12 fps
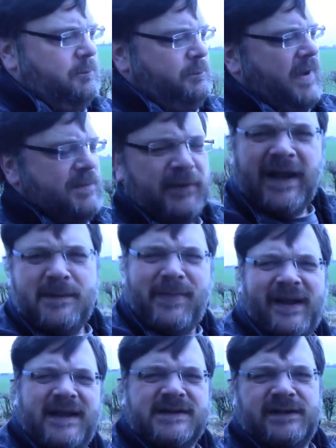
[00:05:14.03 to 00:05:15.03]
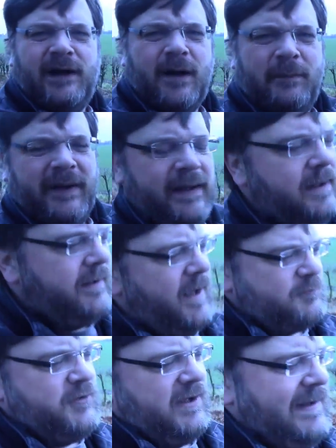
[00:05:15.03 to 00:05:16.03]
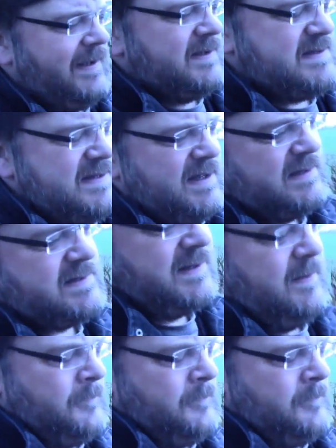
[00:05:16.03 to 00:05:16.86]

People getting back into the hobby after years and years.